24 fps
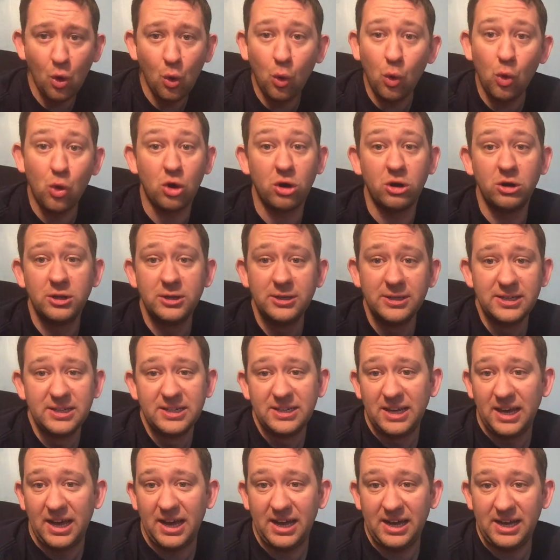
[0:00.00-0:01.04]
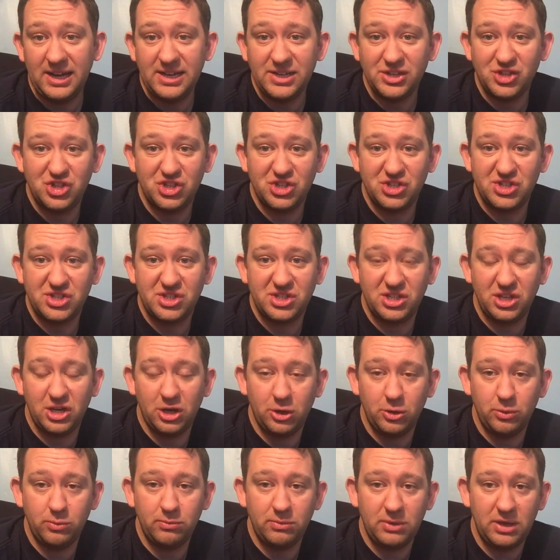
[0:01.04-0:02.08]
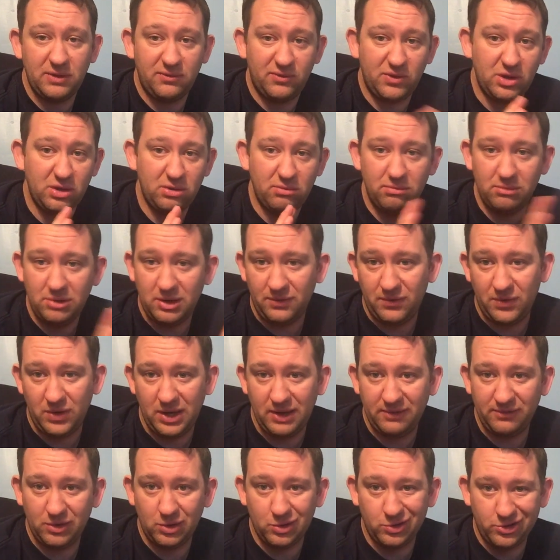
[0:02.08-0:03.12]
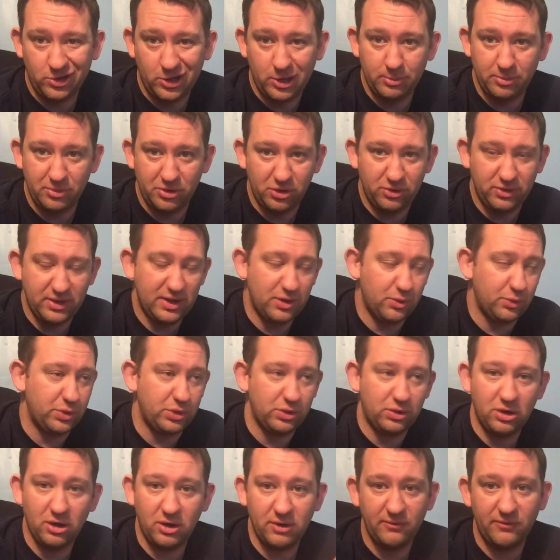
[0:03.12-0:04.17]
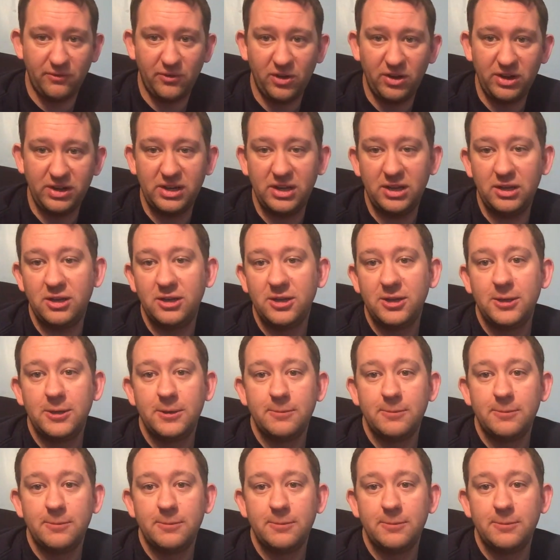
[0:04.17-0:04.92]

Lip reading: Or just, if you haven't got time to do that, or you can't find it,